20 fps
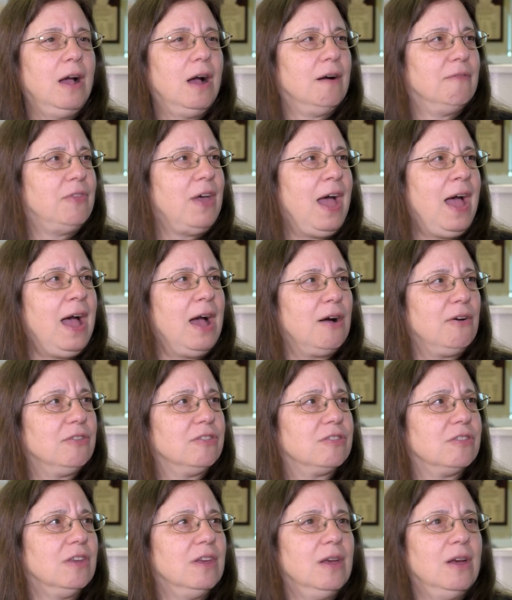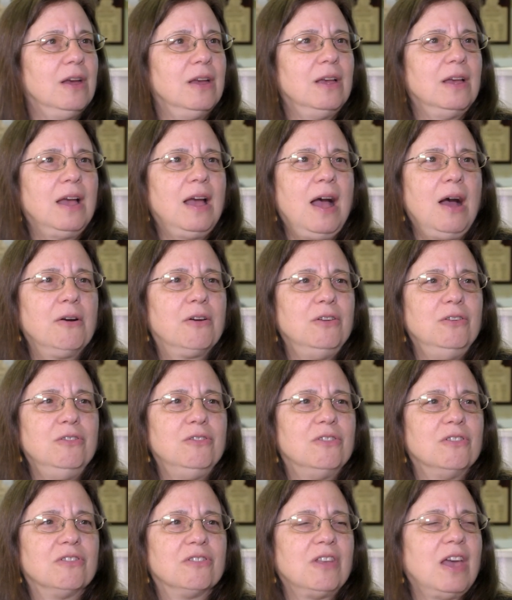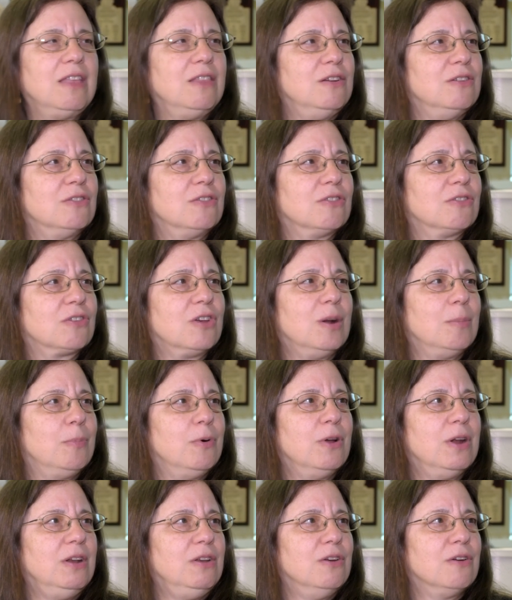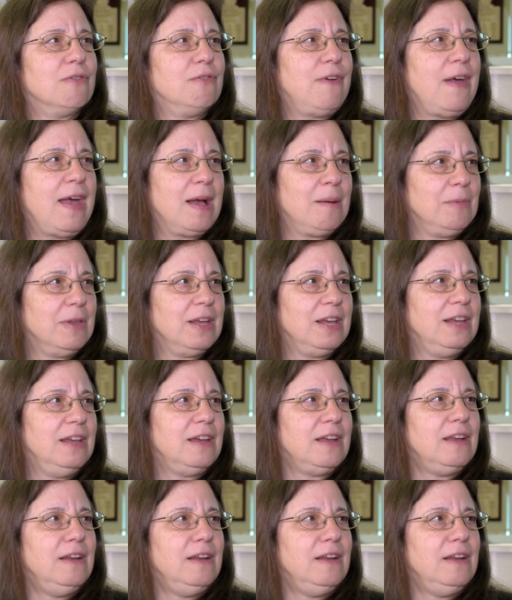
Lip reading: of the house, how can you just say that you're just going to put in your family?